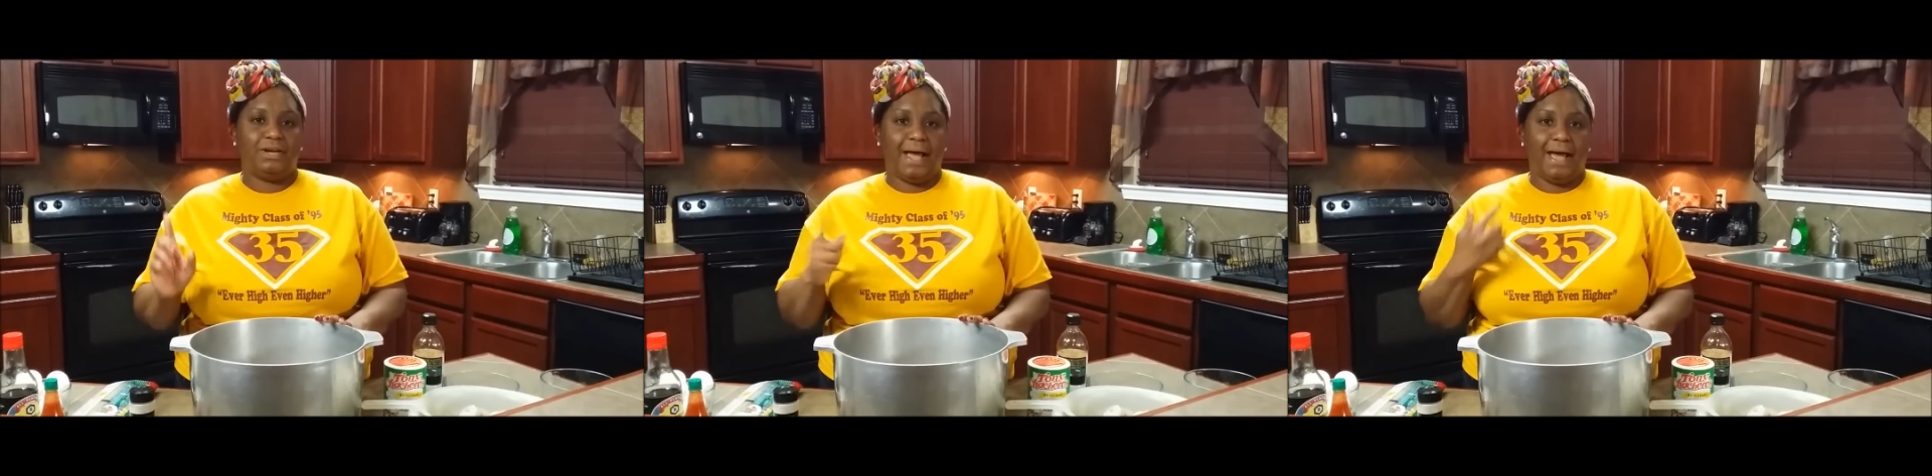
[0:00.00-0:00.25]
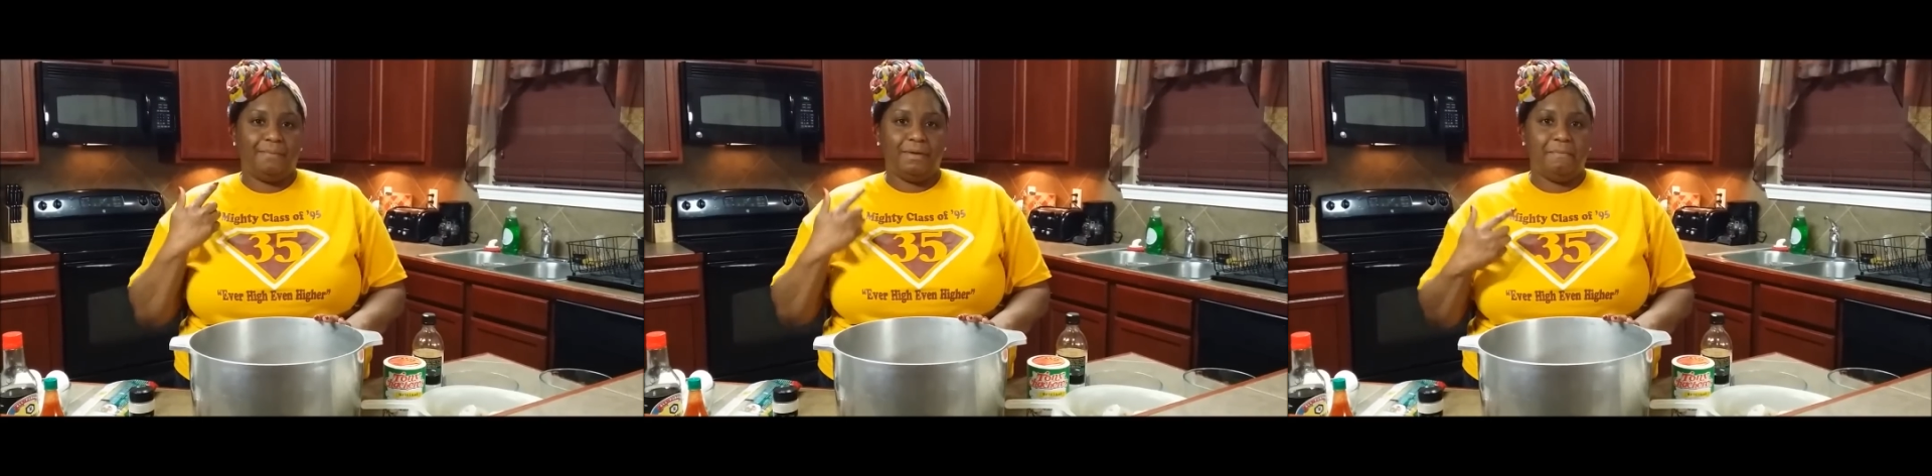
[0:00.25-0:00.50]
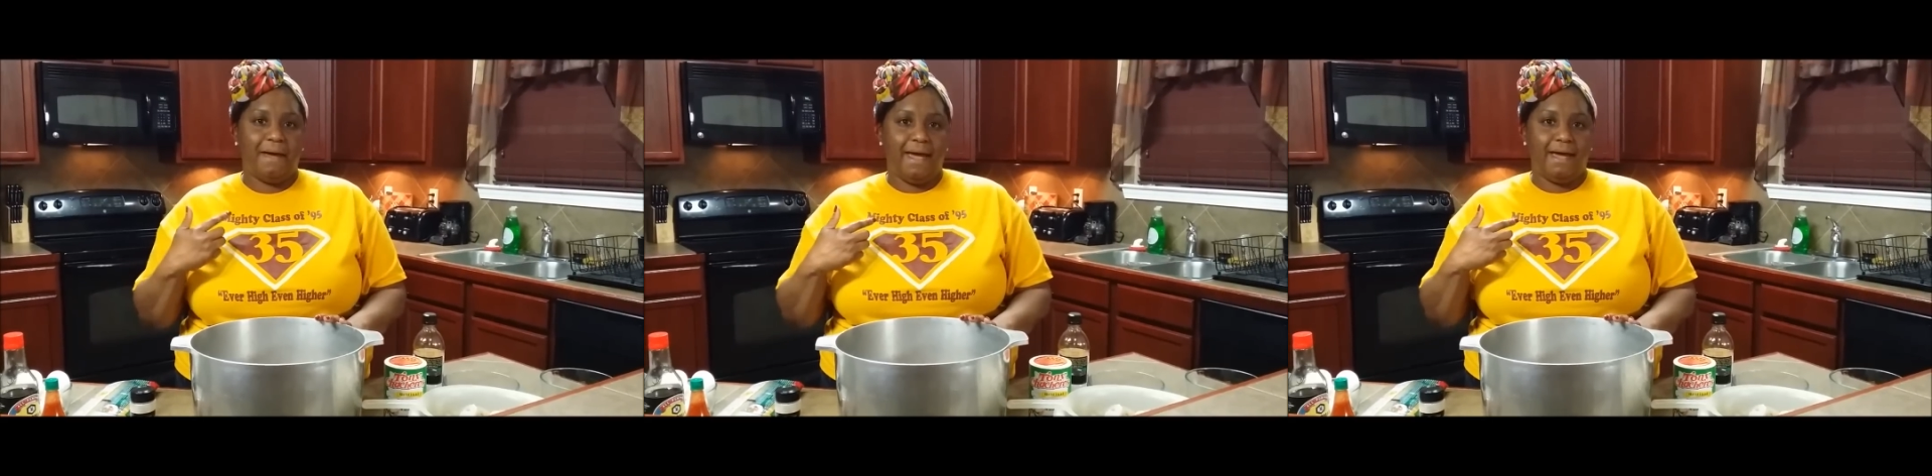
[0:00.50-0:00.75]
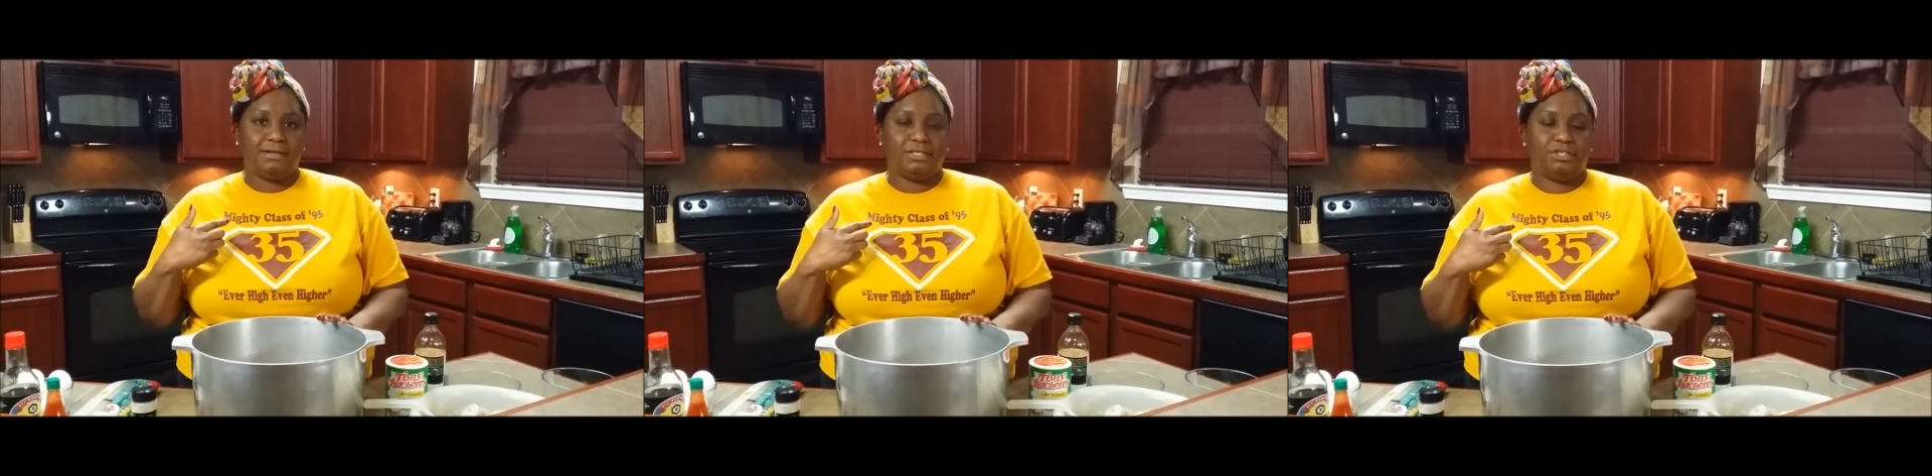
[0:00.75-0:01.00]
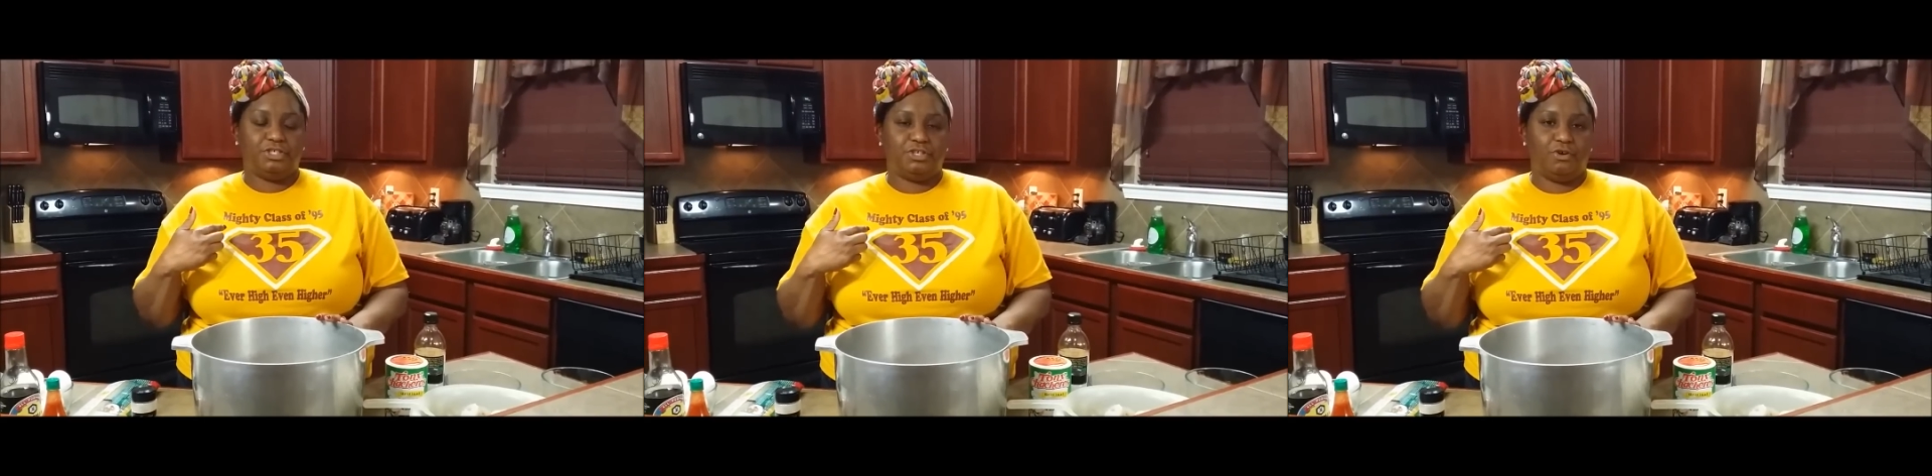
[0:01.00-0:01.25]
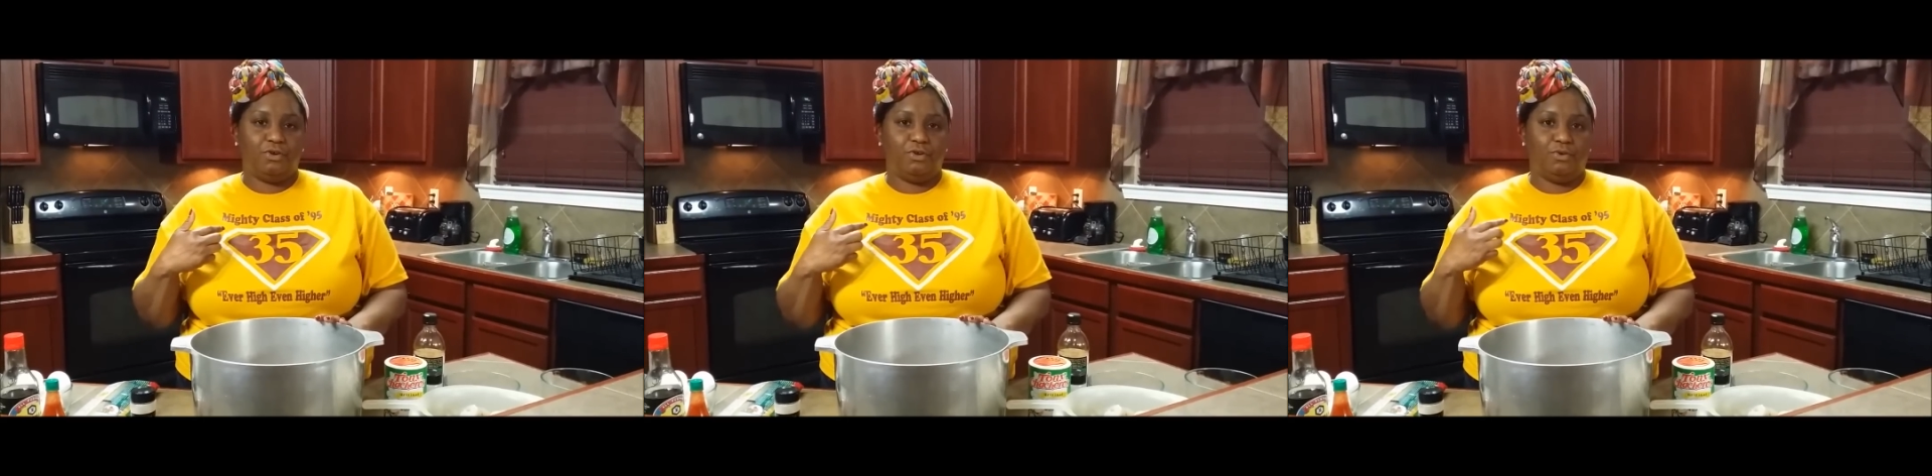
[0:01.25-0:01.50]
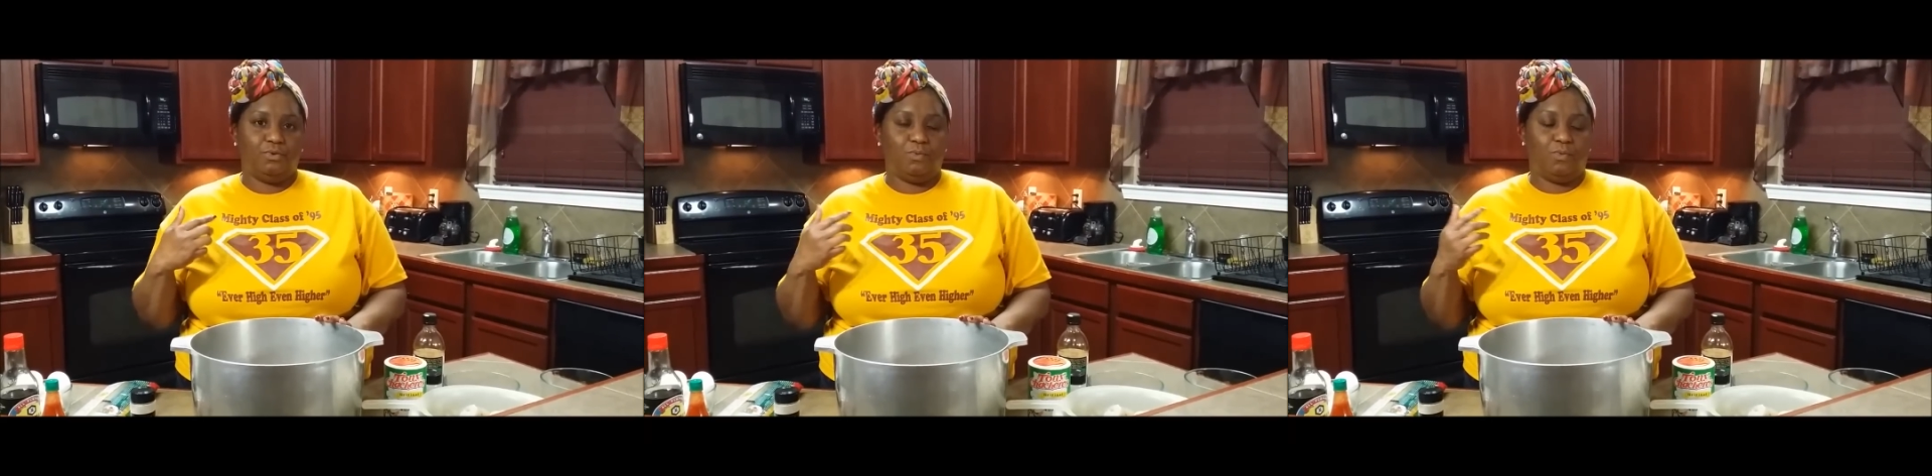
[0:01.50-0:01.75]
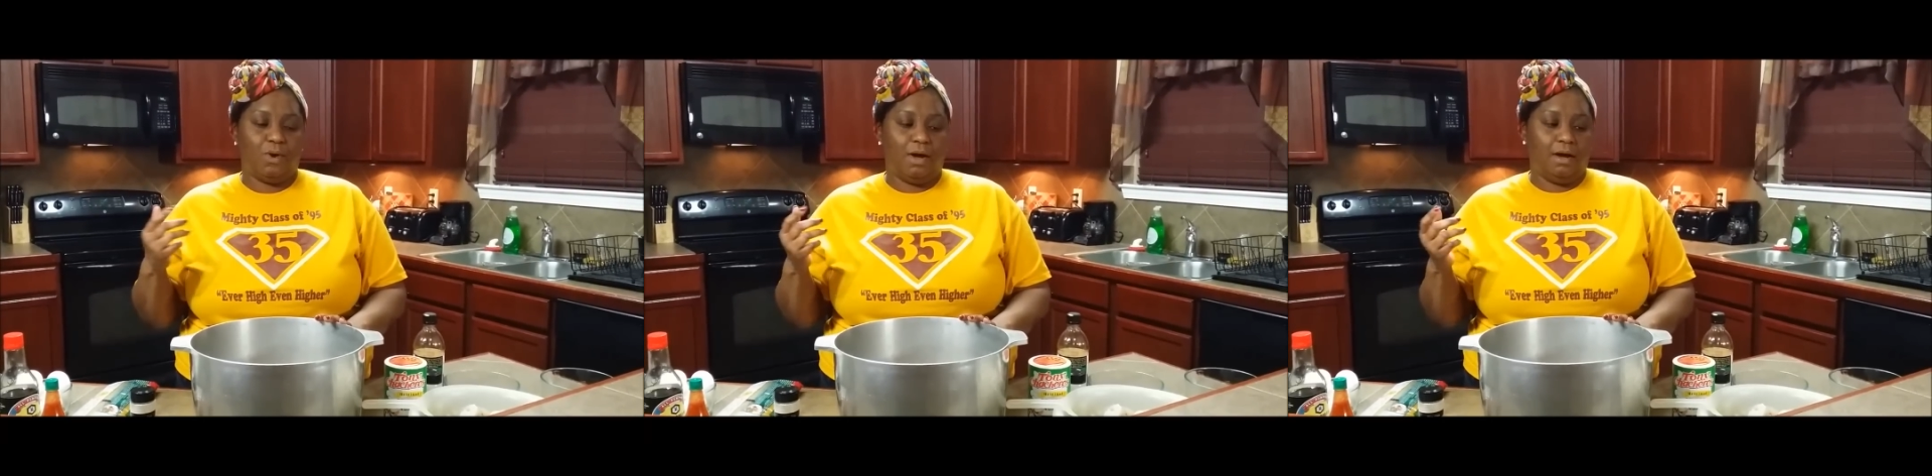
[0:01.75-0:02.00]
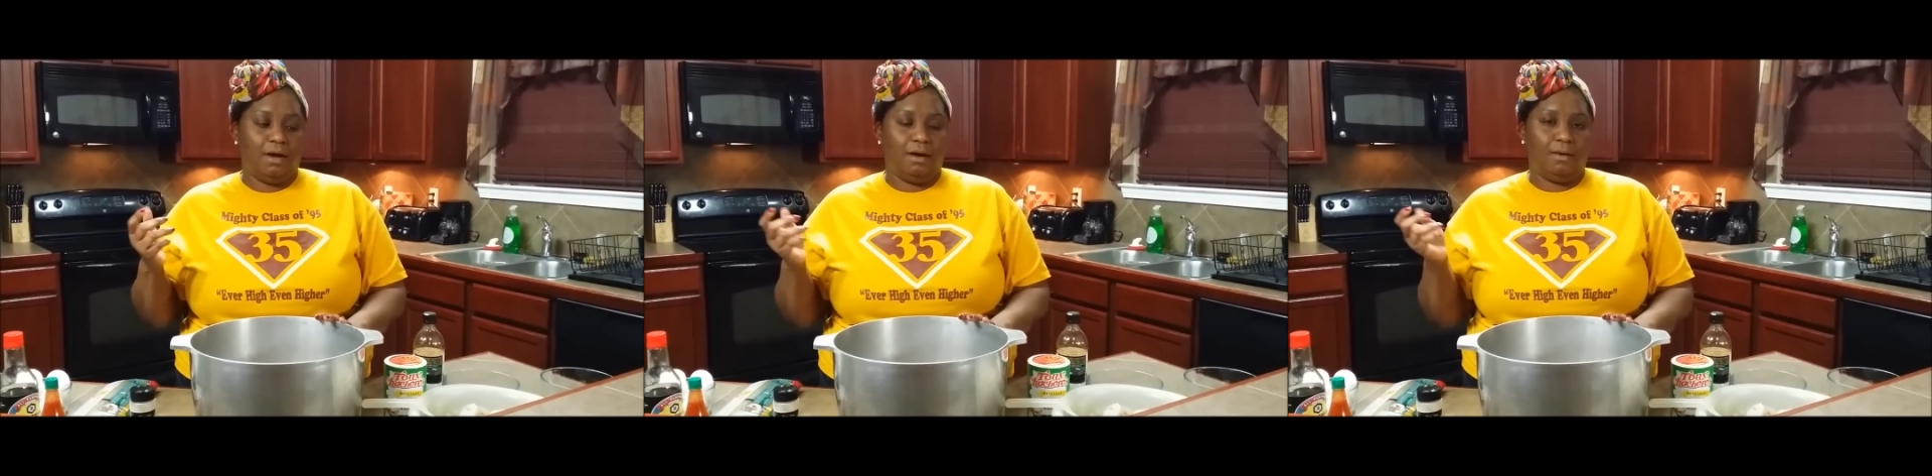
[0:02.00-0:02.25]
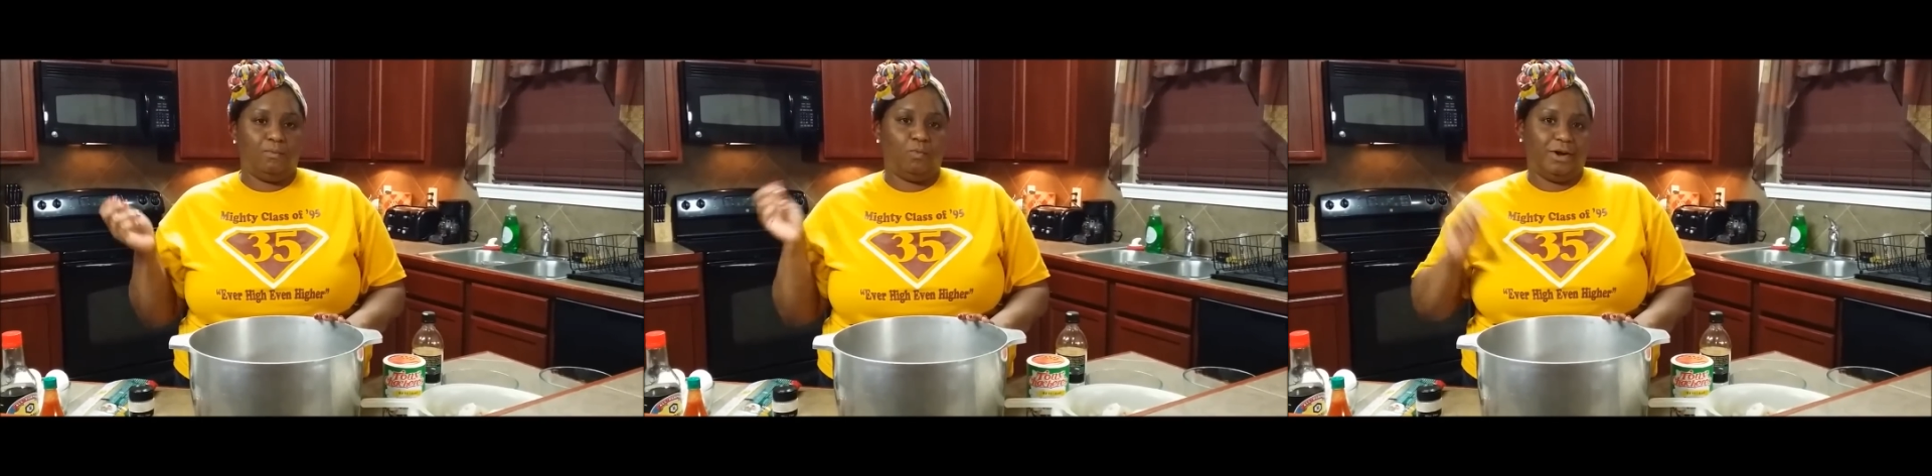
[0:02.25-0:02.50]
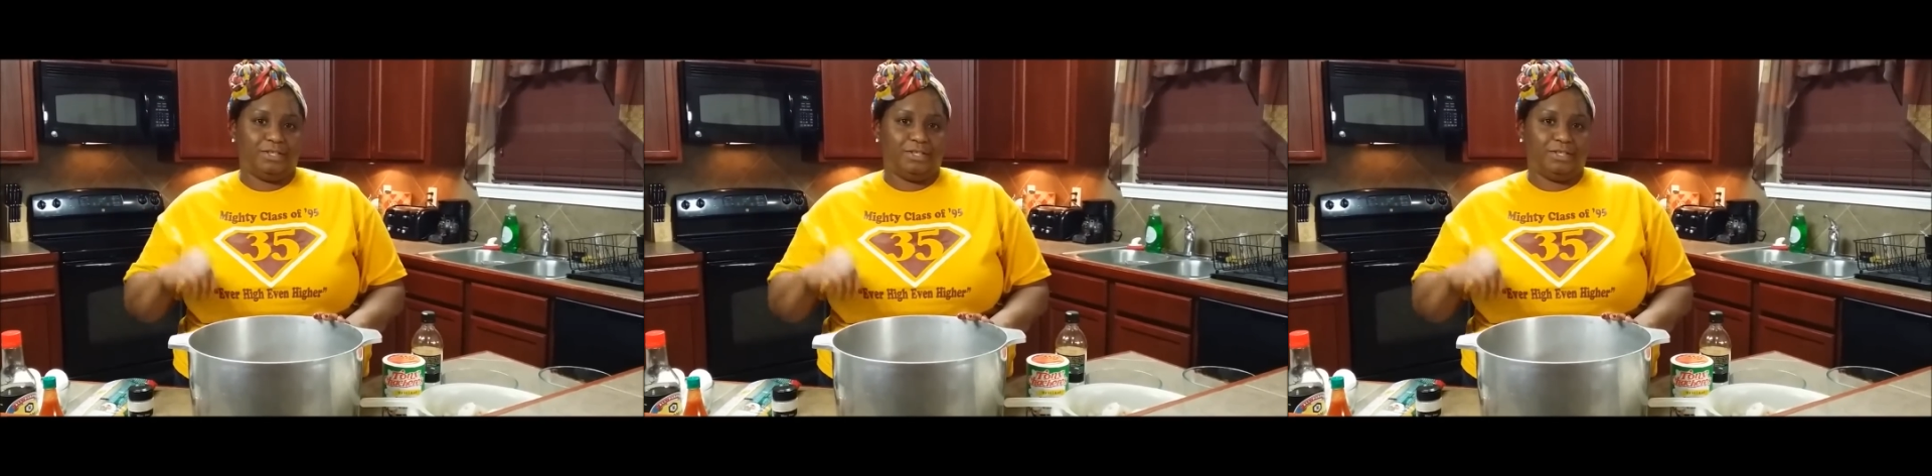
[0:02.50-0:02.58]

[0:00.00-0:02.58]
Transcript: And I'll be back to show you um,